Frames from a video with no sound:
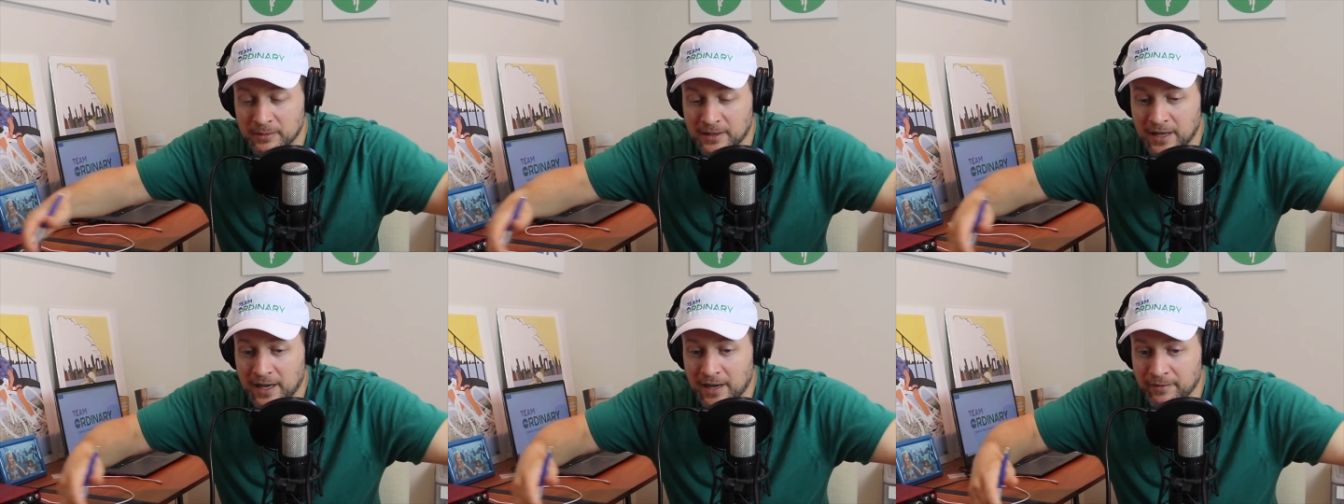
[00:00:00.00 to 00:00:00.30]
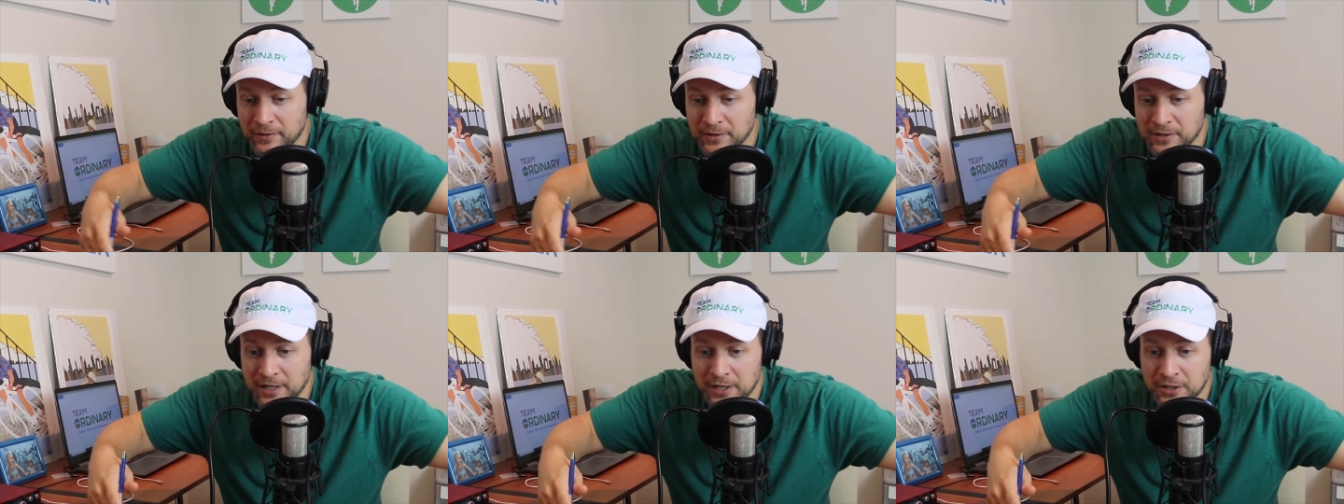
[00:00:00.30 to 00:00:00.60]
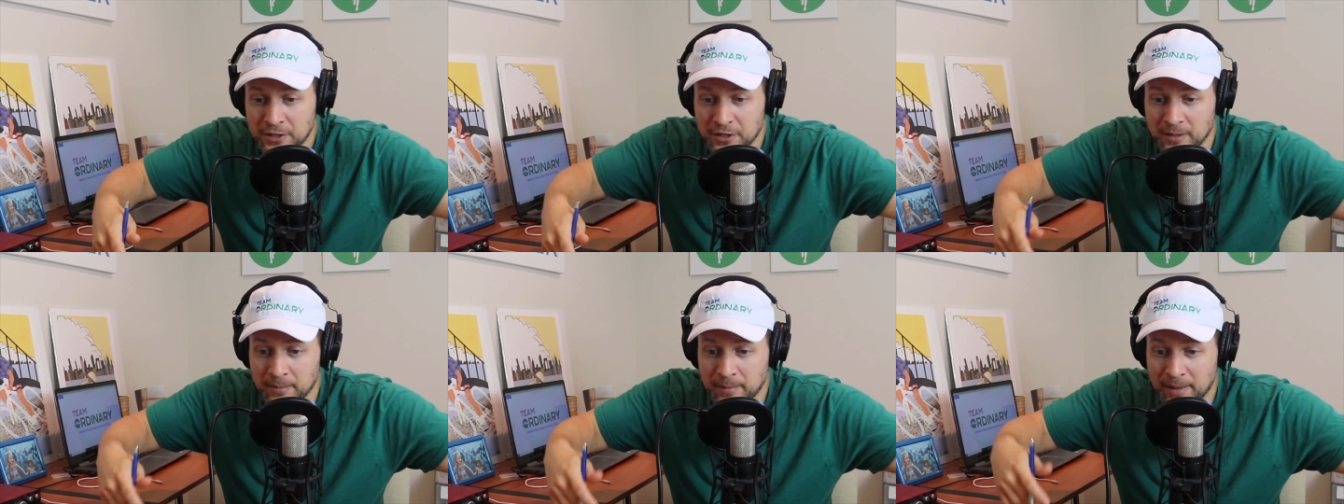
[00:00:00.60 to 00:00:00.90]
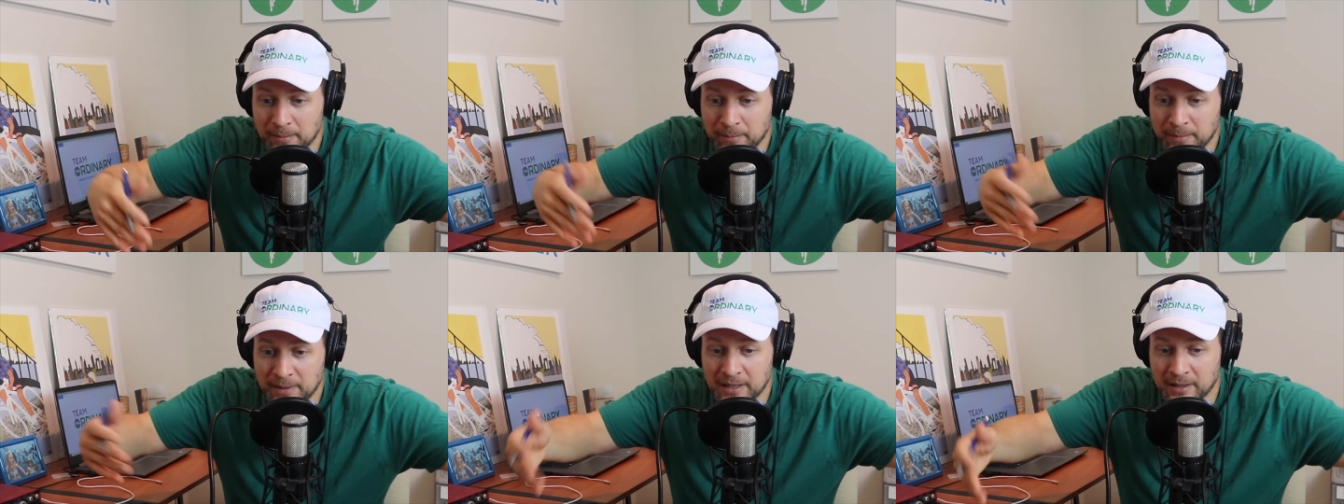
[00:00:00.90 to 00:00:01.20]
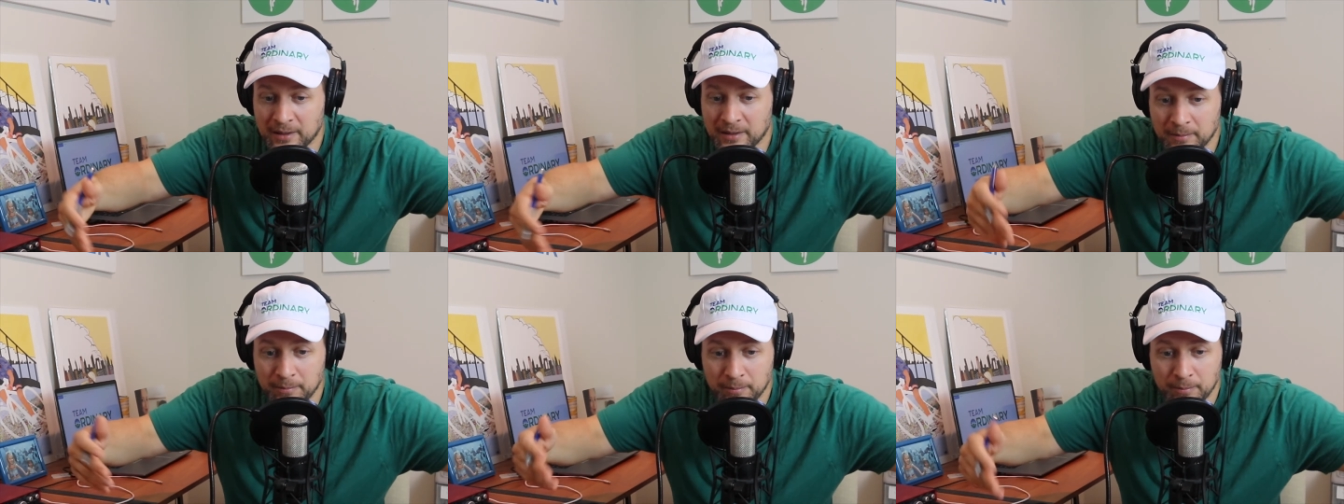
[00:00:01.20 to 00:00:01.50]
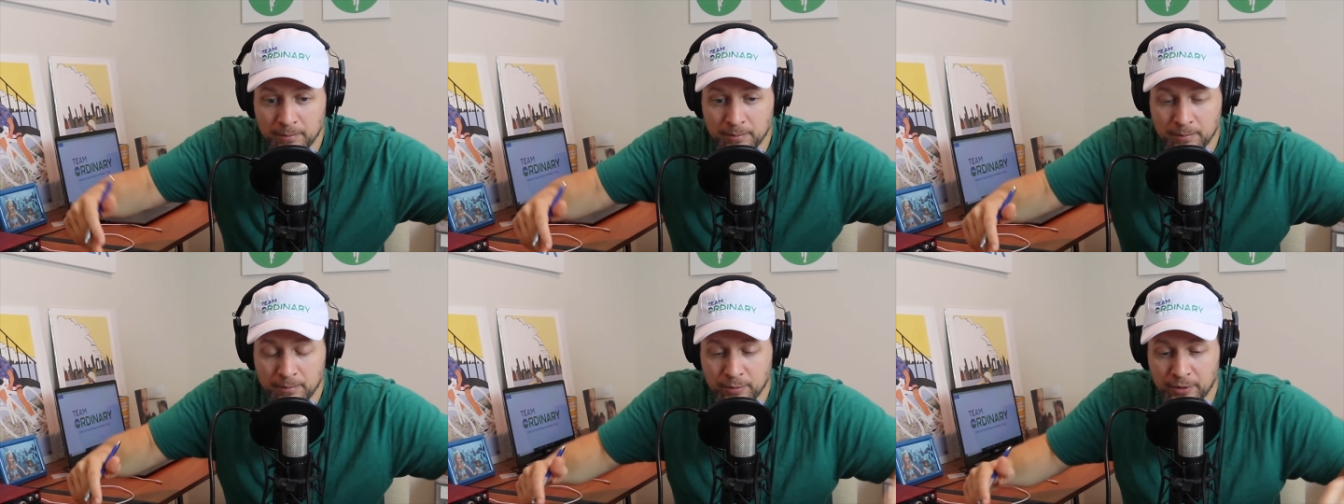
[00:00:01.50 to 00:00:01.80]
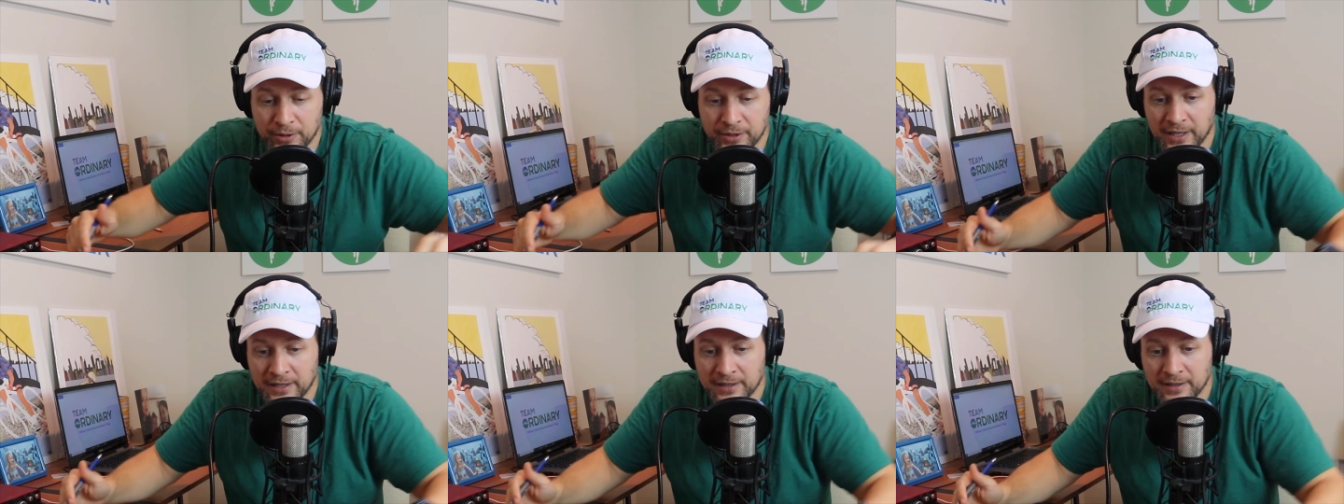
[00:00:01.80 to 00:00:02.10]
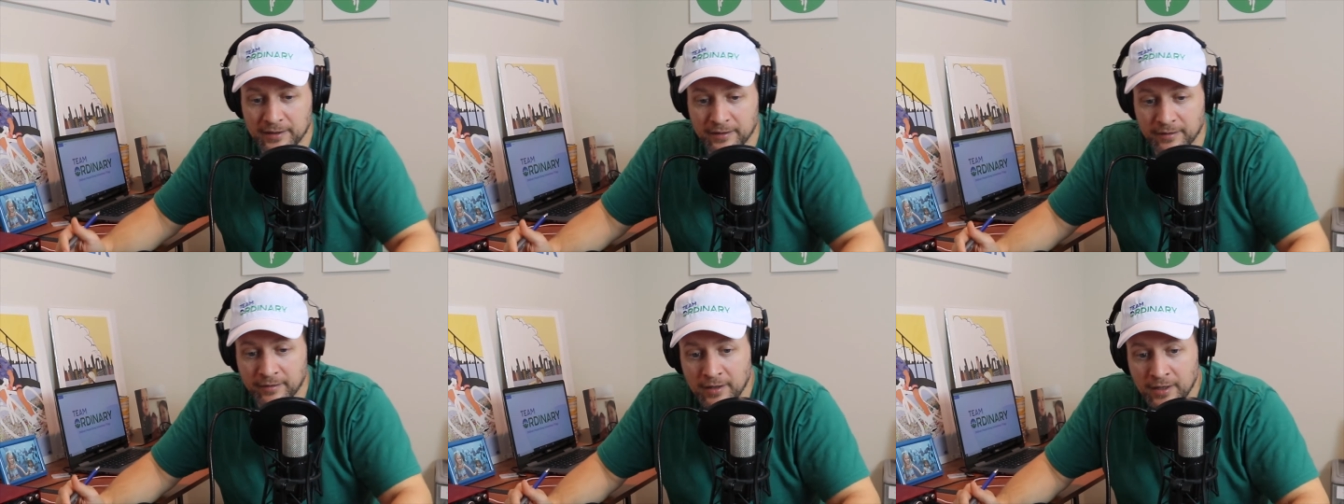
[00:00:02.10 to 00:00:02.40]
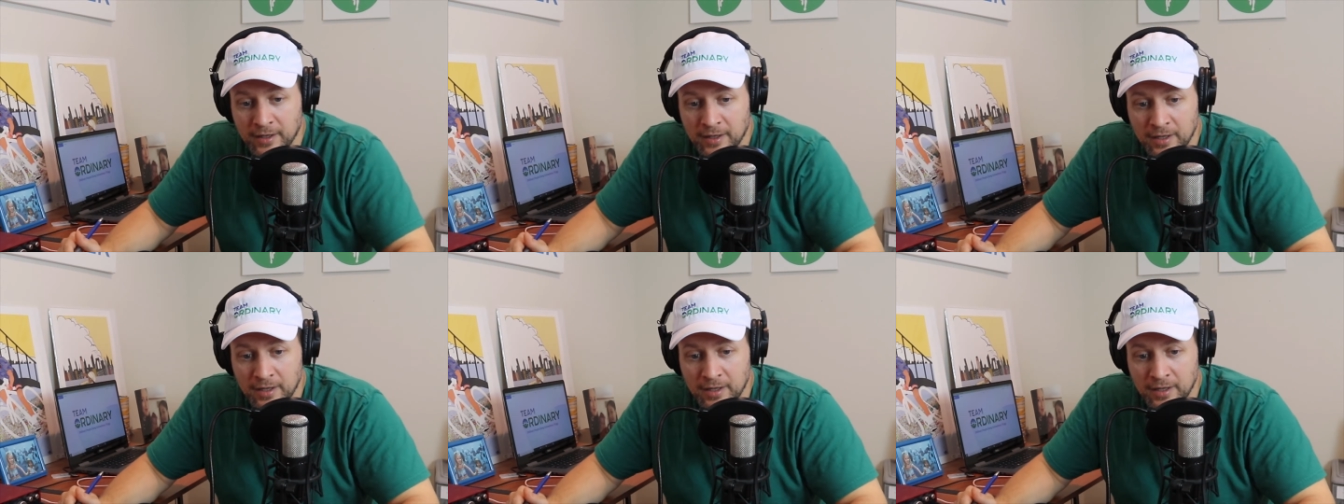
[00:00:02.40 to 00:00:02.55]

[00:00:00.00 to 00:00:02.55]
conversation about being productive